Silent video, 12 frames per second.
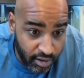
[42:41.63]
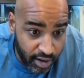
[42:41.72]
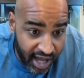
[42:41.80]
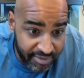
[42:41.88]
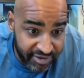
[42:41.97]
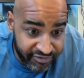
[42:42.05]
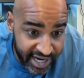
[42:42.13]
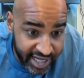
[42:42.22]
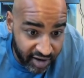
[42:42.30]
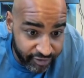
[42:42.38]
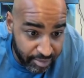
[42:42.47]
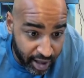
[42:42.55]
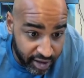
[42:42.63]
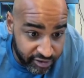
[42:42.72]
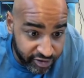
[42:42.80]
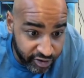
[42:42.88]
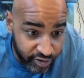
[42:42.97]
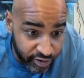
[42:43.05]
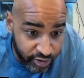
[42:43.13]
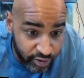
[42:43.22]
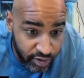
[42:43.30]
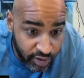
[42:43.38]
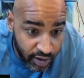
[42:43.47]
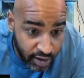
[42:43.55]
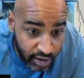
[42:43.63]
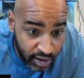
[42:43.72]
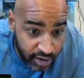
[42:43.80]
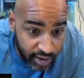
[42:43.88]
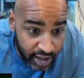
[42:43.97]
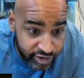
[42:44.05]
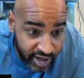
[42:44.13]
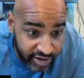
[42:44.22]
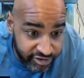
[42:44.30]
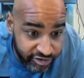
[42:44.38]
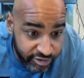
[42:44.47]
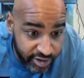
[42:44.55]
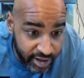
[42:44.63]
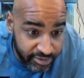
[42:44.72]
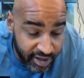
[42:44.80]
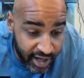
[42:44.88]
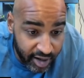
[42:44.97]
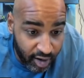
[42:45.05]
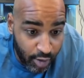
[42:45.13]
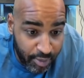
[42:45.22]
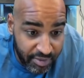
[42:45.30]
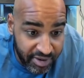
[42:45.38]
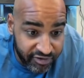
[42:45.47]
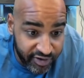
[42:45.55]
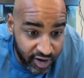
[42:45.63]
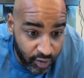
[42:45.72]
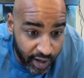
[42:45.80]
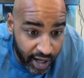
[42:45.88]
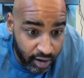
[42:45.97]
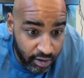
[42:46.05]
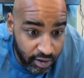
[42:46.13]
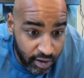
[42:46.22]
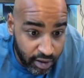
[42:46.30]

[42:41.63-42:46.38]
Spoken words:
I've been fighting off a bug too. Not trying to stream tonight. Oh, hope everybody's feeling well.